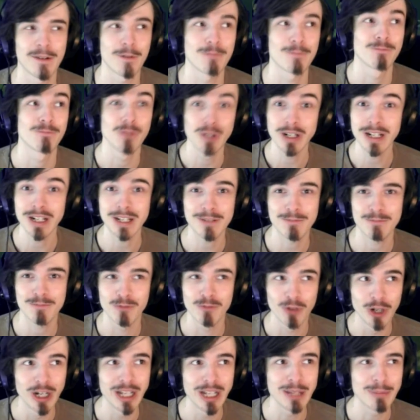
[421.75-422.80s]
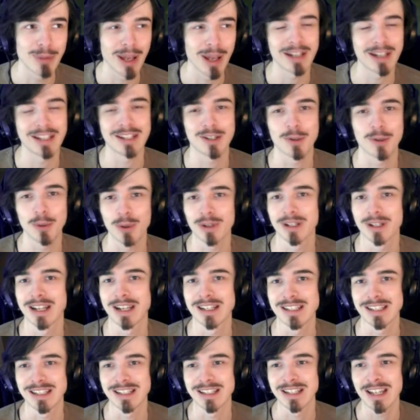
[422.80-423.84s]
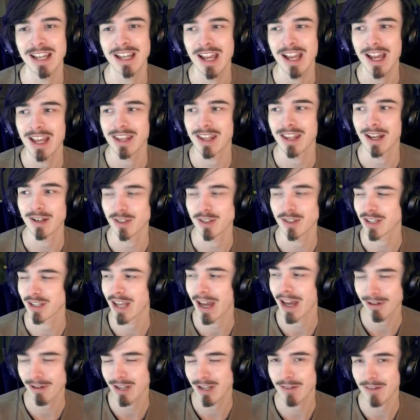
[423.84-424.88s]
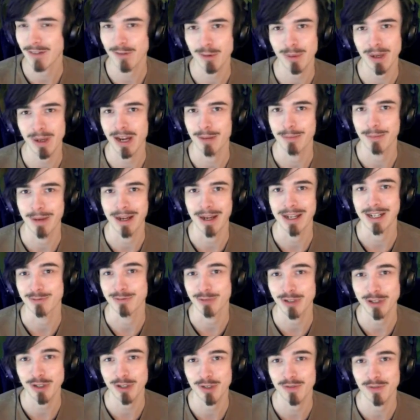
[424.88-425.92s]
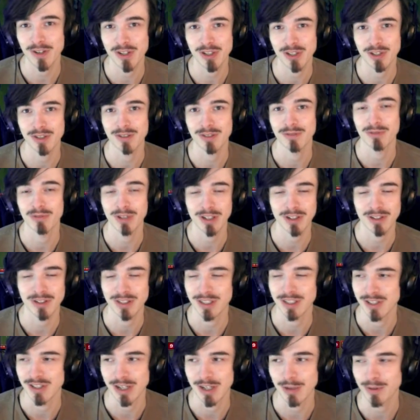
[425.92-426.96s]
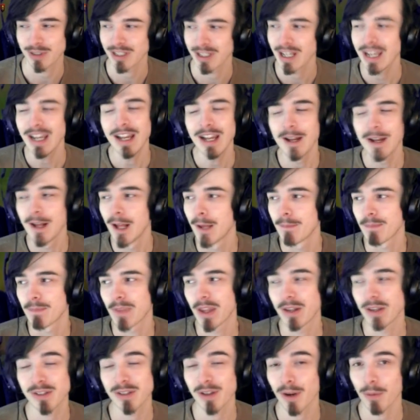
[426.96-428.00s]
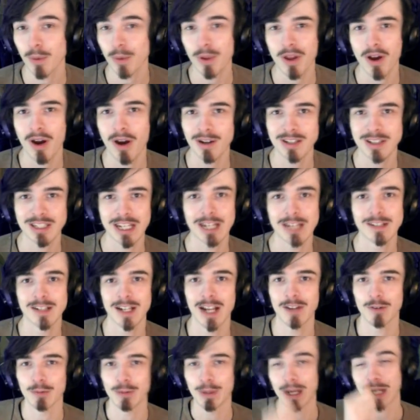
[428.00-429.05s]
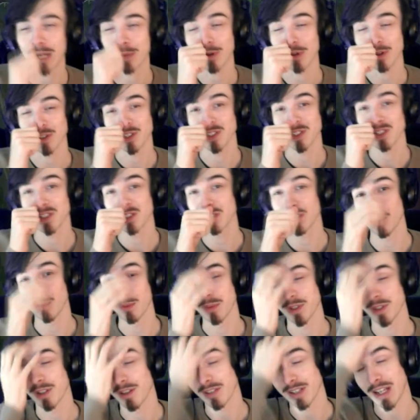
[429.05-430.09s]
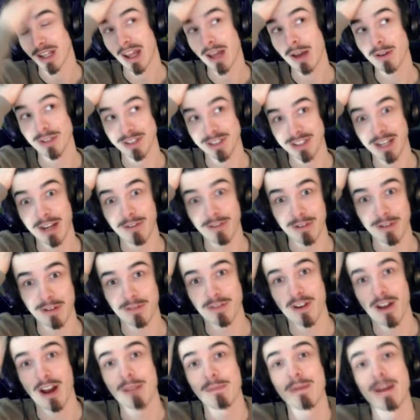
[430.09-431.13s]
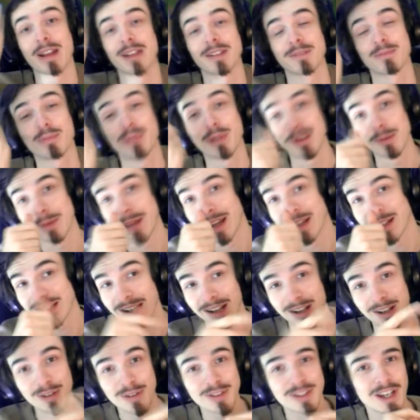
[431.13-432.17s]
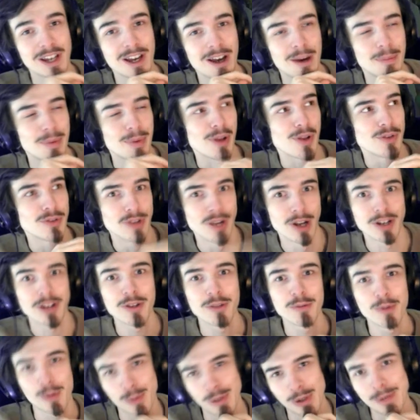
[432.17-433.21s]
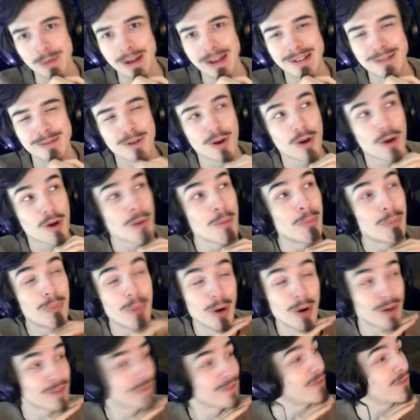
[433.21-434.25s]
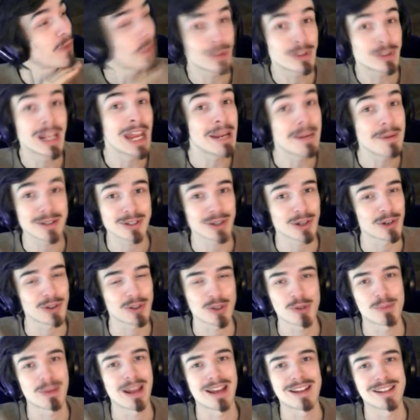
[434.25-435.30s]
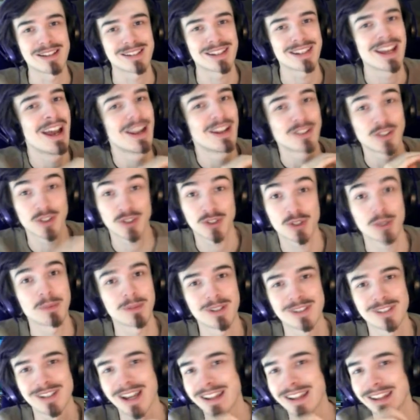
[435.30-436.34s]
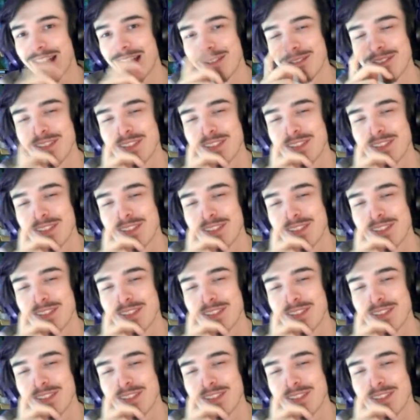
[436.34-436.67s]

really, really bloody coordinated. They just counted every play I made, had really good vision, really good synergy. It was like one of the hardest games I've ever played, and we got stomped. And I was like, that was definitely a 5-man pre-made. And I looked it up, none of them were pre-made. Full team of solo queue players just stomped us like that.